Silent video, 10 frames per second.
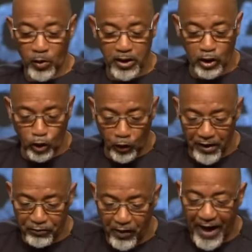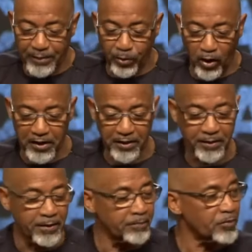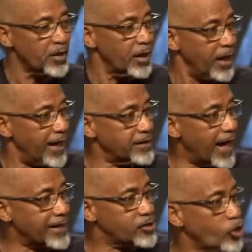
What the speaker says: with a glorified body. And